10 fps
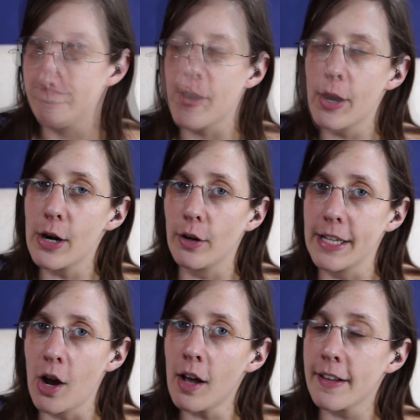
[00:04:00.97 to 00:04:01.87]
Very
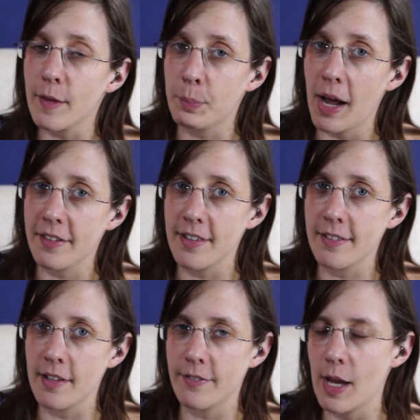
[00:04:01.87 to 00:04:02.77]
early on in the
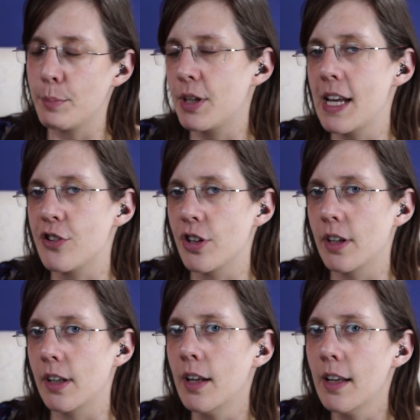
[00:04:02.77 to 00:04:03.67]
process of
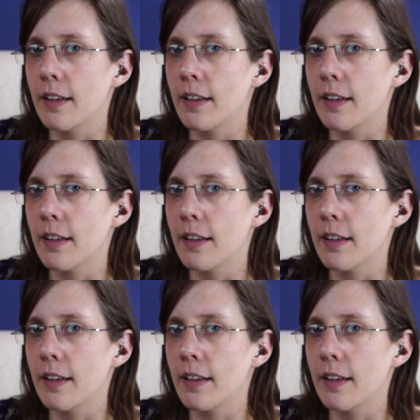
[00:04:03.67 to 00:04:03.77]
amputation,